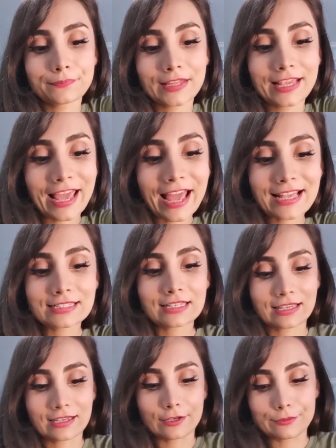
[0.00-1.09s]
it has
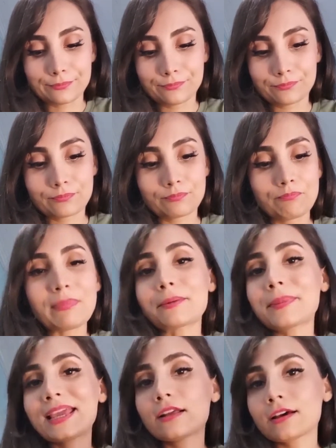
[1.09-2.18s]
like a
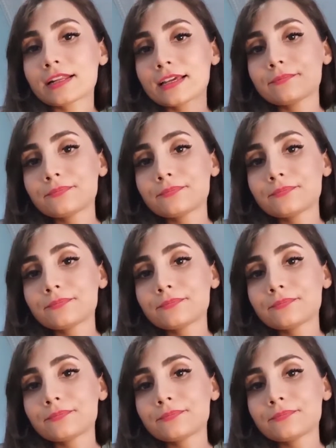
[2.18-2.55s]
mermaid on it.